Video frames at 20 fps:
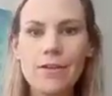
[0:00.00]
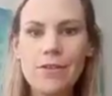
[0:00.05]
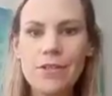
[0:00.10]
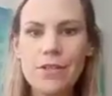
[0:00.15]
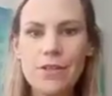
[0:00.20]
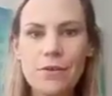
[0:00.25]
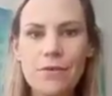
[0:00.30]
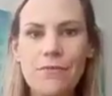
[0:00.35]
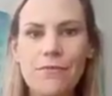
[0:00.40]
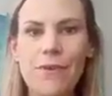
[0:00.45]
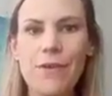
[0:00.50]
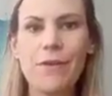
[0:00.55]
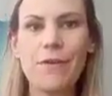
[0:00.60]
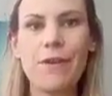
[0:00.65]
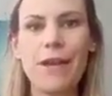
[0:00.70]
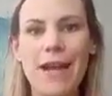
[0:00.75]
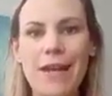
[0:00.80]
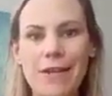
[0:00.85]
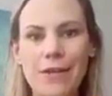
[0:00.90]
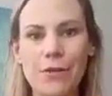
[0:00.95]
Do you feel
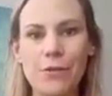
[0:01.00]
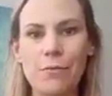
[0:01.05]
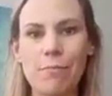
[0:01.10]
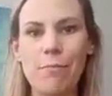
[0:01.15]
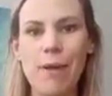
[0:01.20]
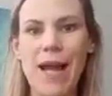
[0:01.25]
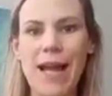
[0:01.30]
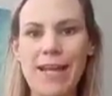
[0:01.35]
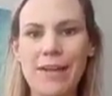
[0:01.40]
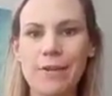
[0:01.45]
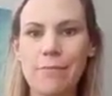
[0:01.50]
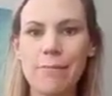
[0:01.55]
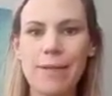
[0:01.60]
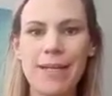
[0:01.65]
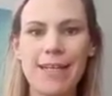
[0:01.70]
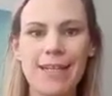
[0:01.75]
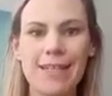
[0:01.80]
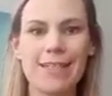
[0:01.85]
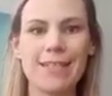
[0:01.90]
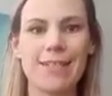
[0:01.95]
like your pain could be
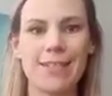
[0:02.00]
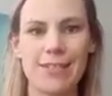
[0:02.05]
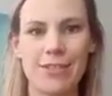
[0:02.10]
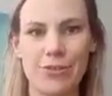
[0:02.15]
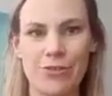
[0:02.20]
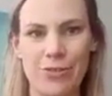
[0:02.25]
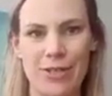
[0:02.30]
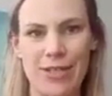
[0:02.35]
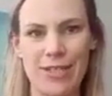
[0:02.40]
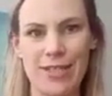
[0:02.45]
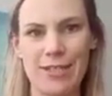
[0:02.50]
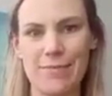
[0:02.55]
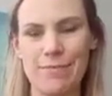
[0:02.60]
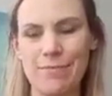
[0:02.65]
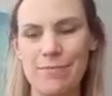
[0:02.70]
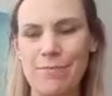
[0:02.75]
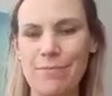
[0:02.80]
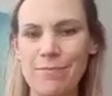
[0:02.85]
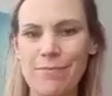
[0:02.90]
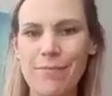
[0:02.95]
linked to stress?
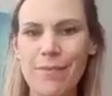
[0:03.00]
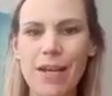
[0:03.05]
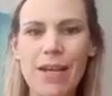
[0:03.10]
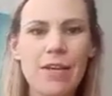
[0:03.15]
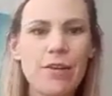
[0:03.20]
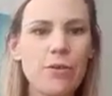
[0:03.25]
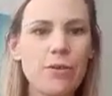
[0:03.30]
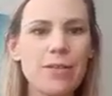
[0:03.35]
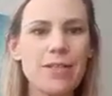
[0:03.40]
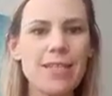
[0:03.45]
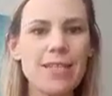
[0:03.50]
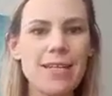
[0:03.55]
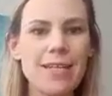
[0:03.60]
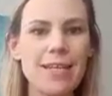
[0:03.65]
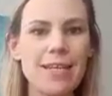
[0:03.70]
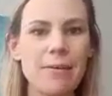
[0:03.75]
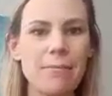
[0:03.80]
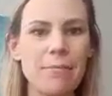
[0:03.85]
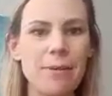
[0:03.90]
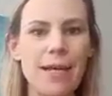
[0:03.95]
Are you
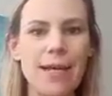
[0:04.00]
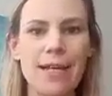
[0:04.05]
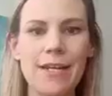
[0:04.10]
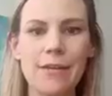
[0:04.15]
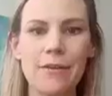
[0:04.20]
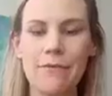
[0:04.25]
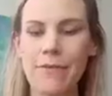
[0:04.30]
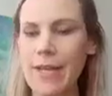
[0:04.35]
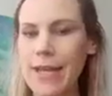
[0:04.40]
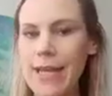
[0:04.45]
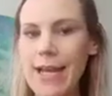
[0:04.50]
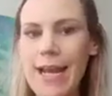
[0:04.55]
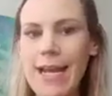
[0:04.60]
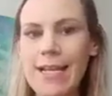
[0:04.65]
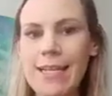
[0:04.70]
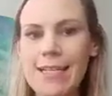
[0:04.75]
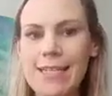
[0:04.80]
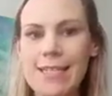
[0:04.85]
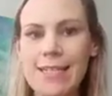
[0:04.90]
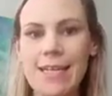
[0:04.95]
constantly complaining of
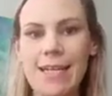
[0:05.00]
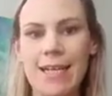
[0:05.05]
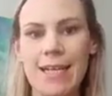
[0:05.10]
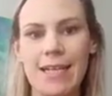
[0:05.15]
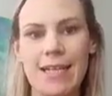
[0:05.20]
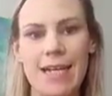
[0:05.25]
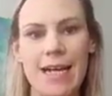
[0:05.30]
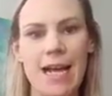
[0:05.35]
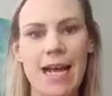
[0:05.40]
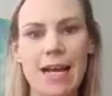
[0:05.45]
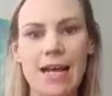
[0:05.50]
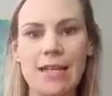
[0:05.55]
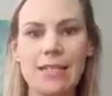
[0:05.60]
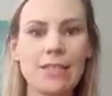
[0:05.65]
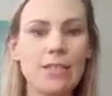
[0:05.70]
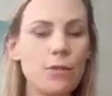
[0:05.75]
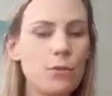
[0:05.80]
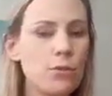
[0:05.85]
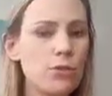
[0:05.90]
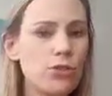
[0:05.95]
headaches,
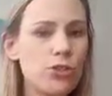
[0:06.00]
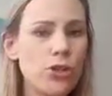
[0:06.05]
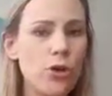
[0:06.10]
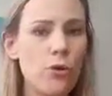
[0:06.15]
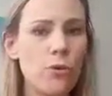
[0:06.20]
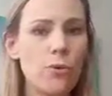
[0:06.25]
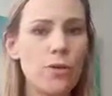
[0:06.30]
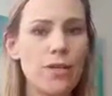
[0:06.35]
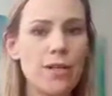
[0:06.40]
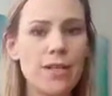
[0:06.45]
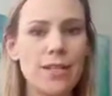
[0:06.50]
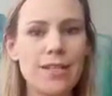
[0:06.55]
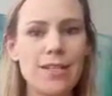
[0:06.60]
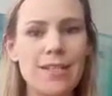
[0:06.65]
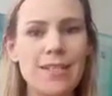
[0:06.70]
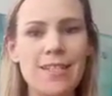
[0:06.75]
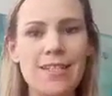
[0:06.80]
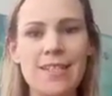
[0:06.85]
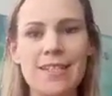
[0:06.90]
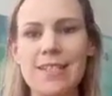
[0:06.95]
sore
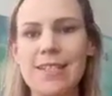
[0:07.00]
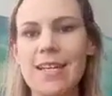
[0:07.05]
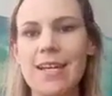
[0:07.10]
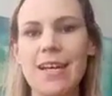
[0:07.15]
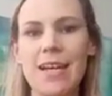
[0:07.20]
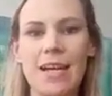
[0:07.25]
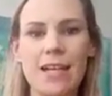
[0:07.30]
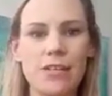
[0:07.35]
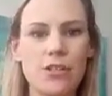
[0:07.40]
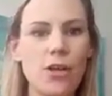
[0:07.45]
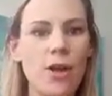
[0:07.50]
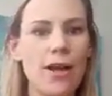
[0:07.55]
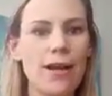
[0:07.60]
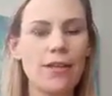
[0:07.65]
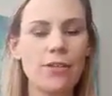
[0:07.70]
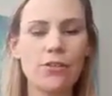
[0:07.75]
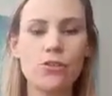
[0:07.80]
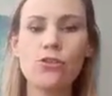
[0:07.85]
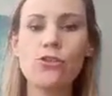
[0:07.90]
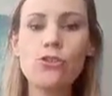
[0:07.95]
shoulders, a
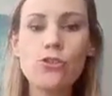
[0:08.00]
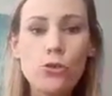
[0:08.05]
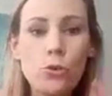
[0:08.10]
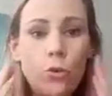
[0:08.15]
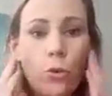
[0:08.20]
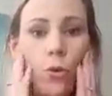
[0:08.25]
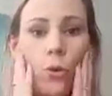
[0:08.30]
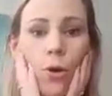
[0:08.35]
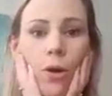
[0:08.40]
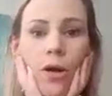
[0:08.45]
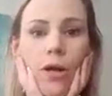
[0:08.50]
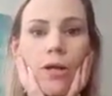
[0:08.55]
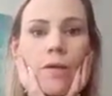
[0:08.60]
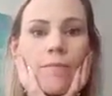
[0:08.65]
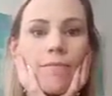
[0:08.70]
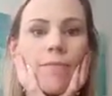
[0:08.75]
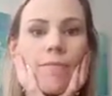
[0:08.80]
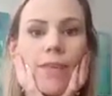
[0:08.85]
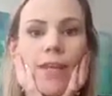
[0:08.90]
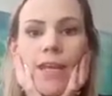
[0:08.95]
tight
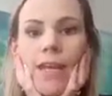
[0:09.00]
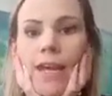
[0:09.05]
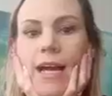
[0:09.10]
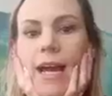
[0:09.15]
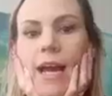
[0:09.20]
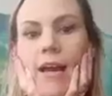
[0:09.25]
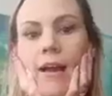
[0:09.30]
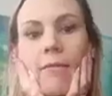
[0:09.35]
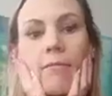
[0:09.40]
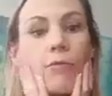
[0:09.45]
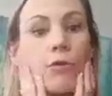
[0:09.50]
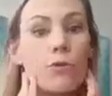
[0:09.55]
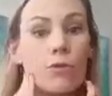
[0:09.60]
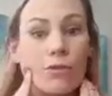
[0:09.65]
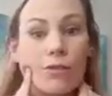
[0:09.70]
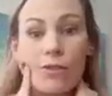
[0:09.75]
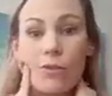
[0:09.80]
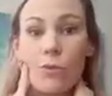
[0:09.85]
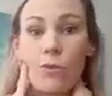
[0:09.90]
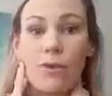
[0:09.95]
jaw, or a
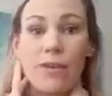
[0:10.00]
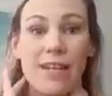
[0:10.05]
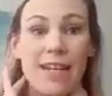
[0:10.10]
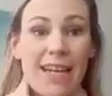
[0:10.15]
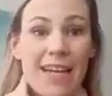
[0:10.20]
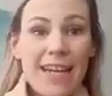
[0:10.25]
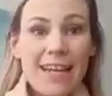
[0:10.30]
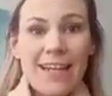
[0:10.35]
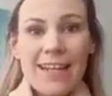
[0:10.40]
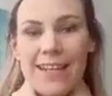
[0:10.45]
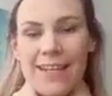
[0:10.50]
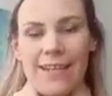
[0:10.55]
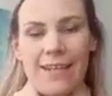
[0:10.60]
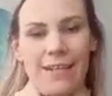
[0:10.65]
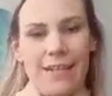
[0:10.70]
sore neck?